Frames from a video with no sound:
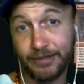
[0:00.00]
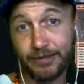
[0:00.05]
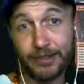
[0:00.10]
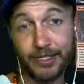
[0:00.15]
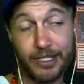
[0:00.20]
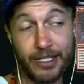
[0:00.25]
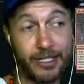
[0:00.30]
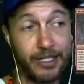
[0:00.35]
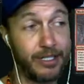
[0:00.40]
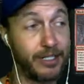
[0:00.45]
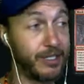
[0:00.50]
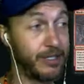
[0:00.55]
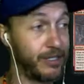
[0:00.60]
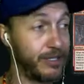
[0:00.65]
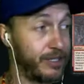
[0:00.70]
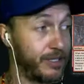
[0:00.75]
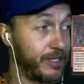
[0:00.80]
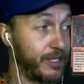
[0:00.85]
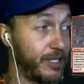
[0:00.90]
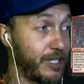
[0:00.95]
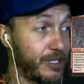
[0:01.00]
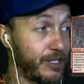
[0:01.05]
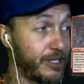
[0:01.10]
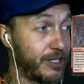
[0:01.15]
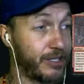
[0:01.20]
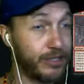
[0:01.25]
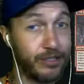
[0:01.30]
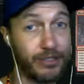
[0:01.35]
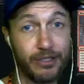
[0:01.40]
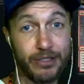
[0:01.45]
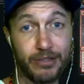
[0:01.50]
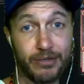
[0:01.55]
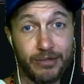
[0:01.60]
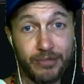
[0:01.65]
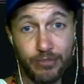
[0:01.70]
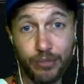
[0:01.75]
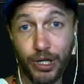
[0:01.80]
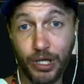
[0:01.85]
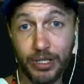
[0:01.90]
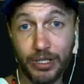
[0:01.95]
and that's a good
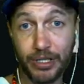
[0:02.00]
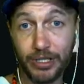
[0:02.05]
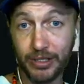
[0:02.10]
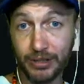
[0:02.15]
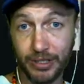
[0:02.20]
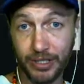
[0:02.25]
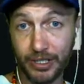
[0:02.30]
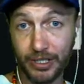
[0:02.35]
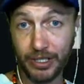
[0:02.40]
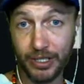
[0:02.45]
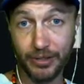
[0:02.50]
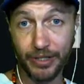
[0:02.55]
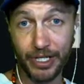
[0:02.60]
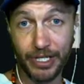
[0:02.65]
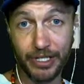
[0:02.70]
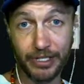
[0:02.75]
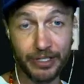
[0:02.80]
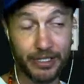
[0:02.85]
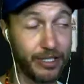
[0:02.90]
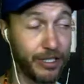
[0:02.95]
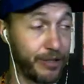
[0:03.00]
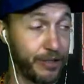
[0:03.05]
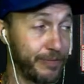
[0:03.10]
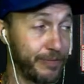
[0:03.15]
blocker to stick around, you know.